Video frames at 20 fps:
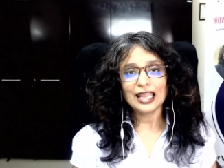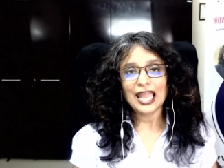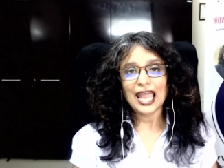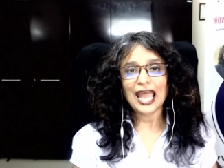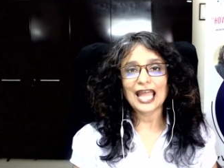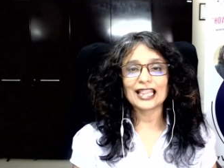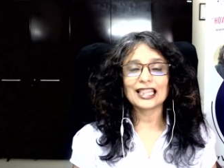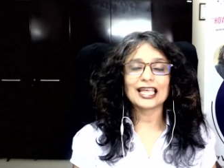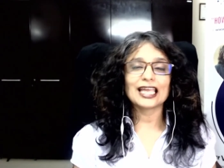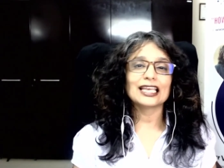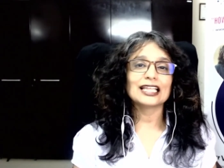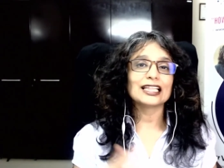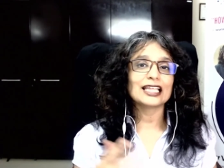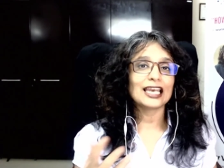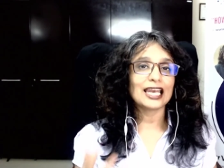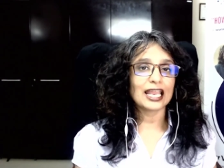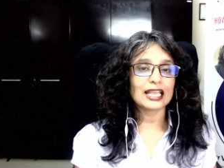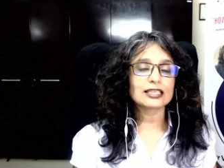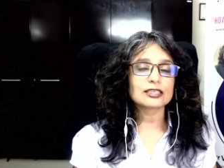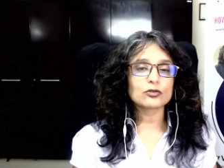and then in the
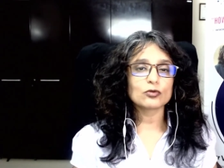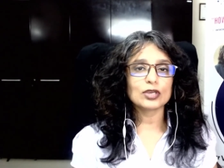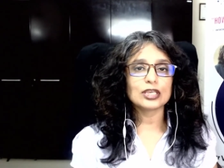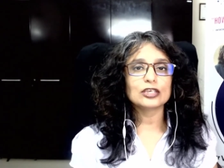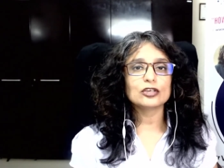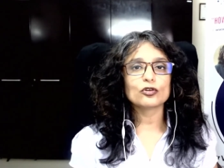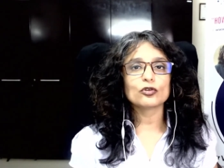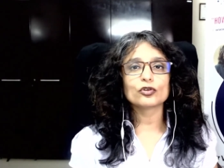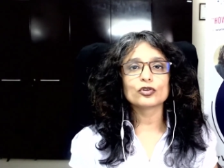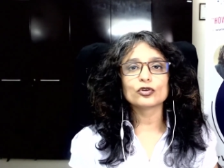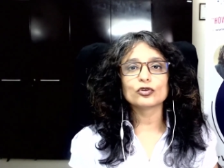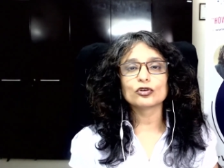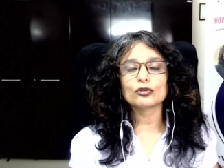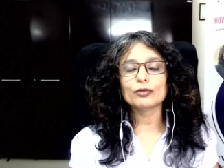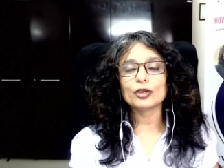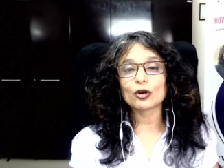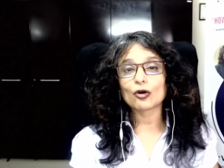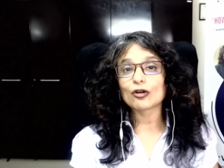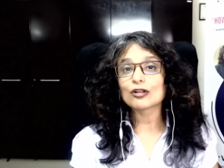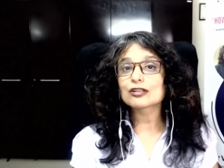next video
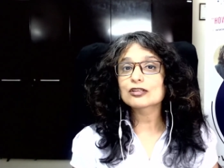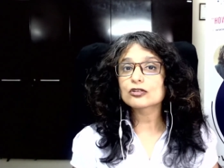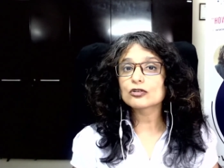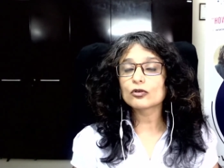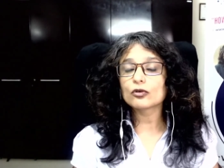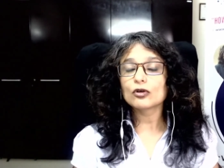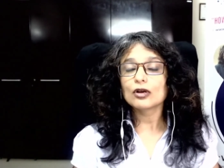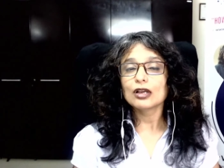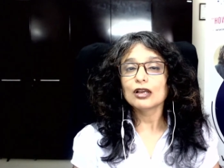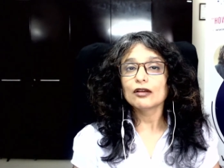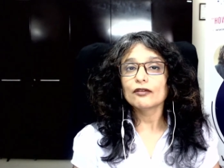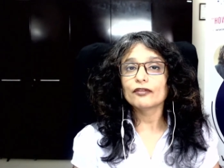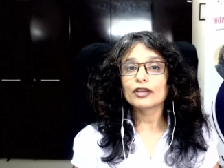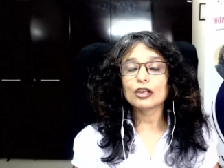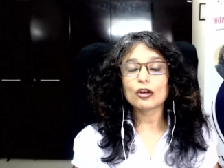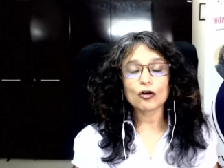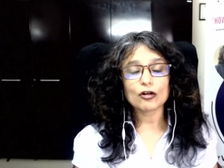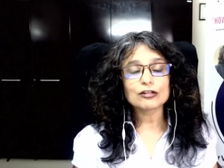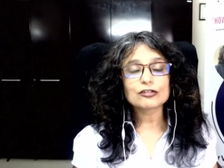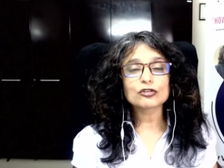we'll
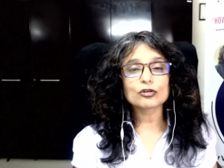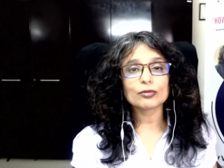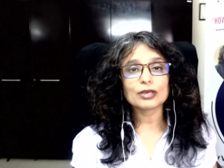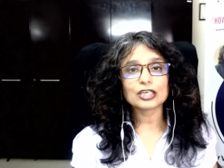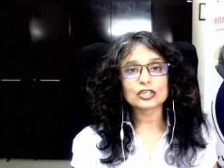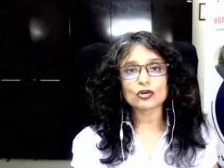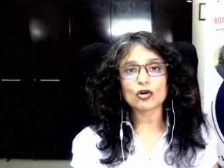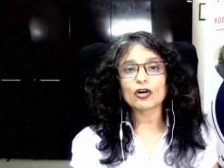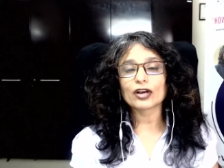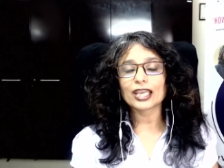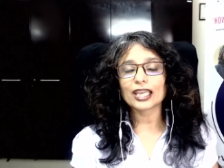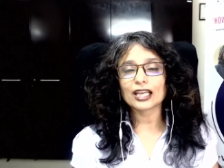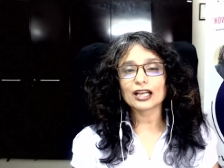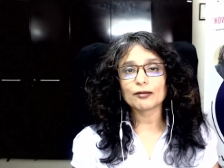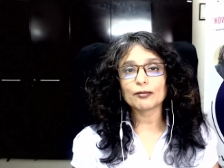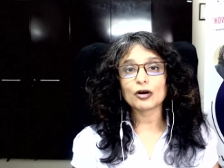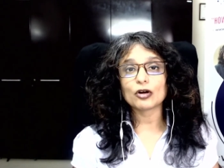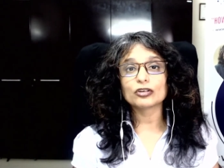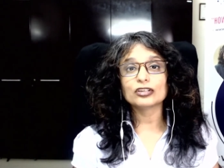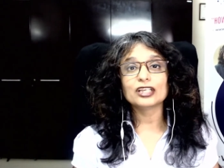also be talking
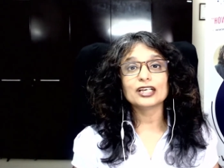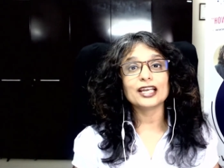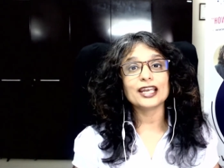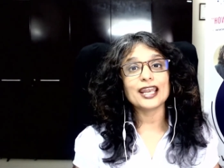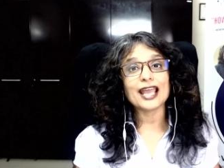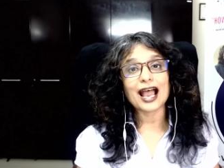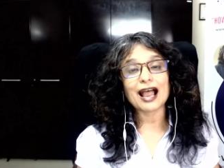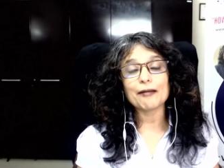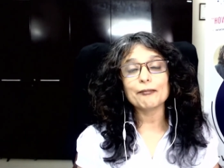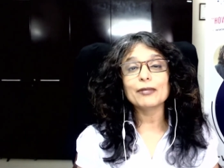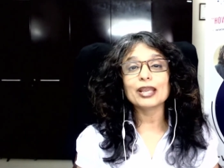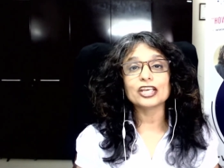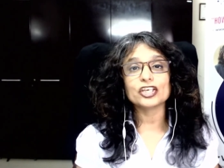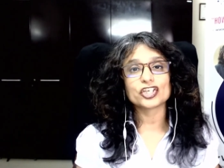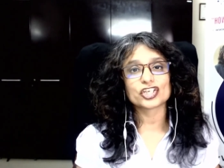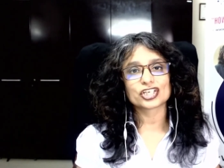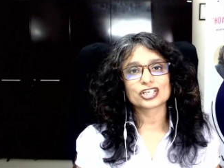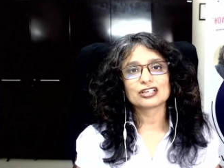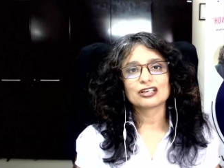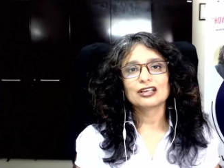about the
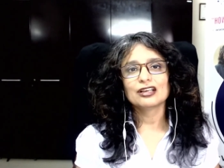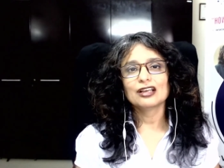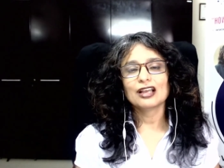damage.